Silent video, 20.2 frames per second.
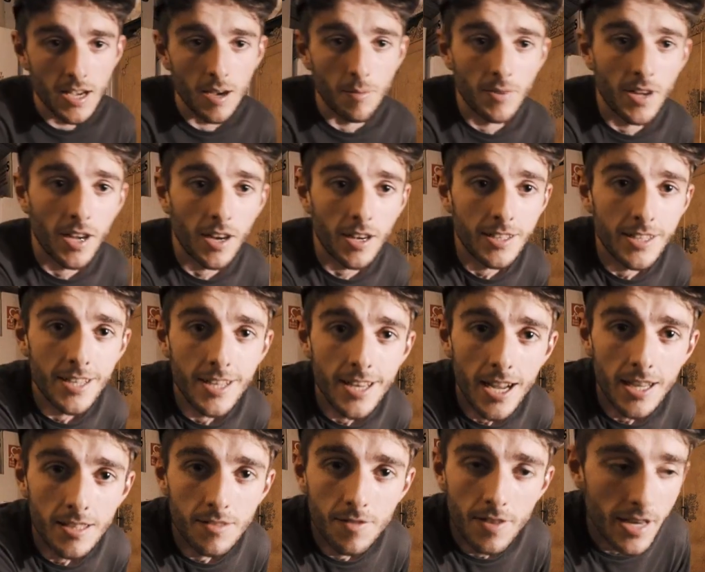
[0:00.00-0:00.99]
I'm cutting
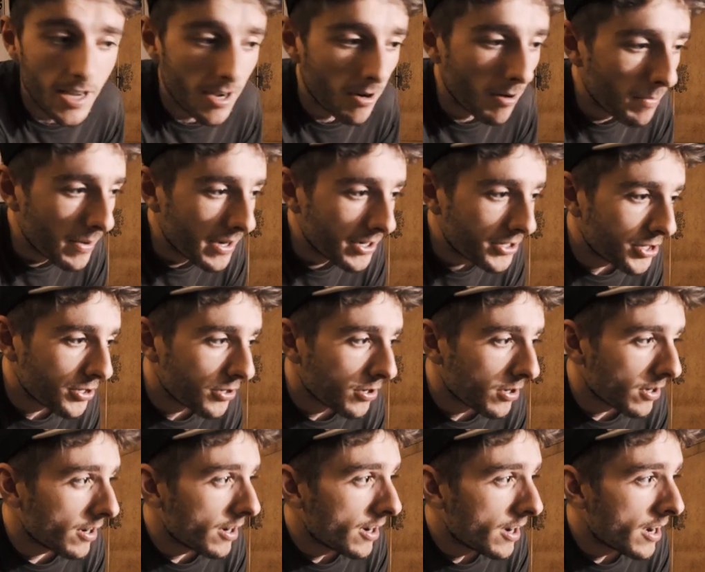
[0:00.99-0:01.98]
today's video a bit
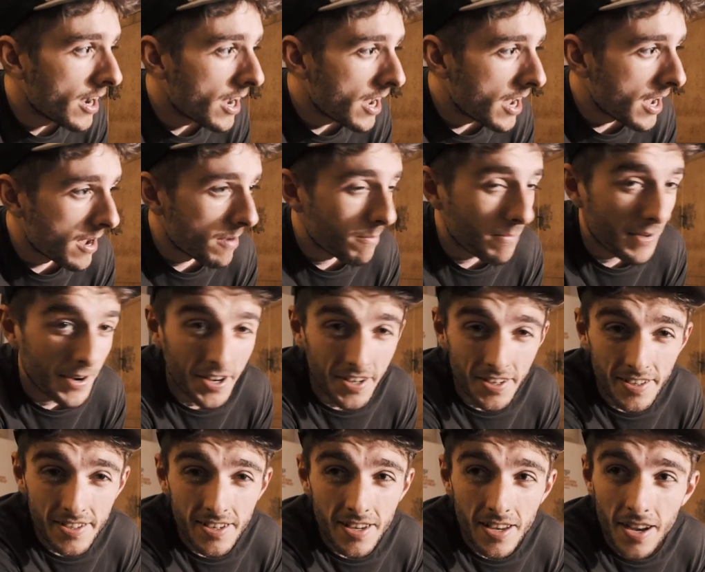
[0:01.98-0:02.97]
short
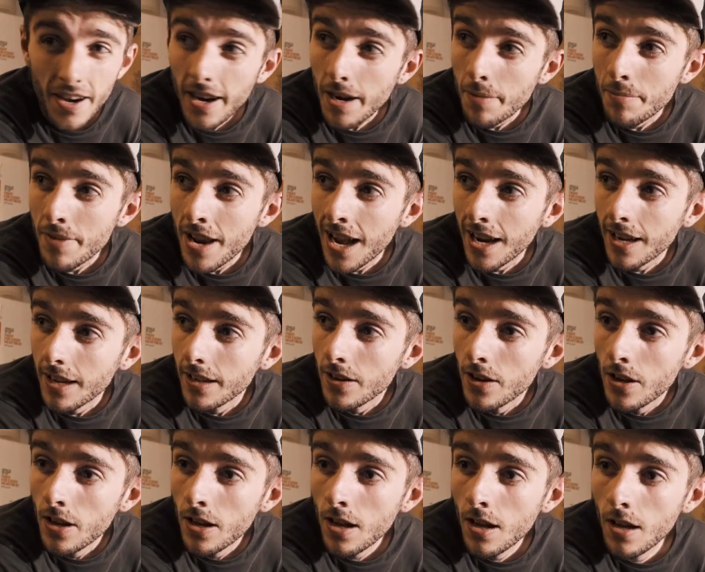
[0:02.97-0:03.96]
because I am knackered.
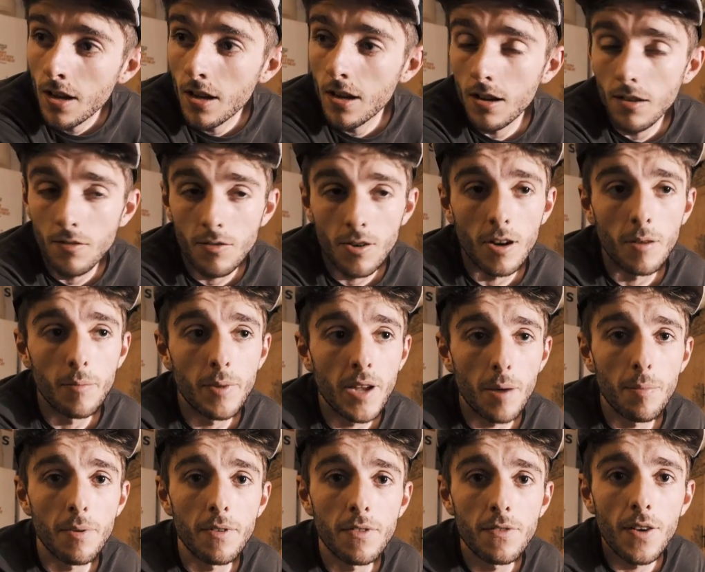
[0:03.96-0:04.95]
I've got to be
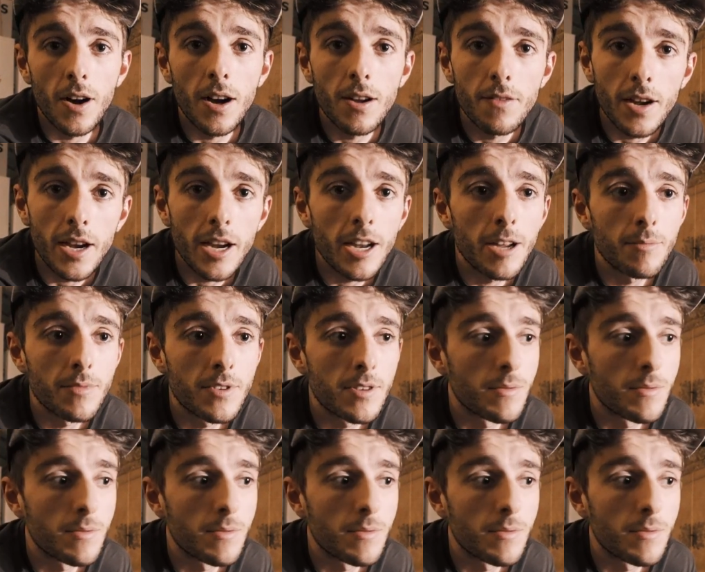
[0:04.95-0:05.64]
up at 5 a.m.